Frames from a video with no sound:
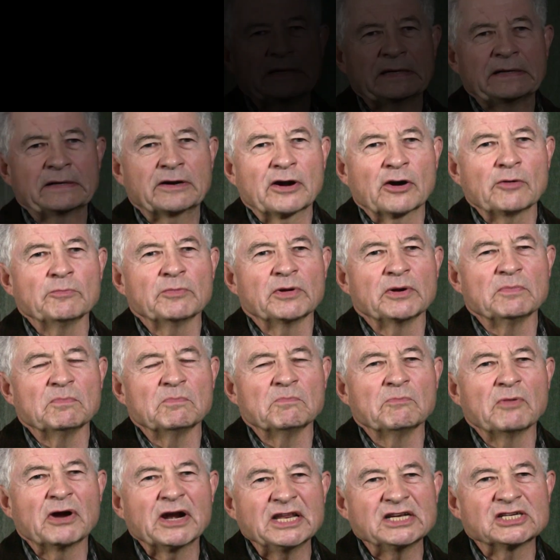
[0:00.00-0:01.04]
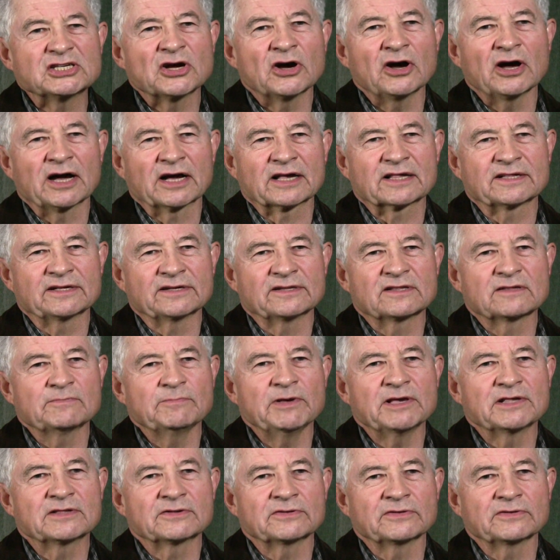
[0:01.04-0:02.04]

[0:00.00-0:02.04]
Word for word: In government, money talks. It speaks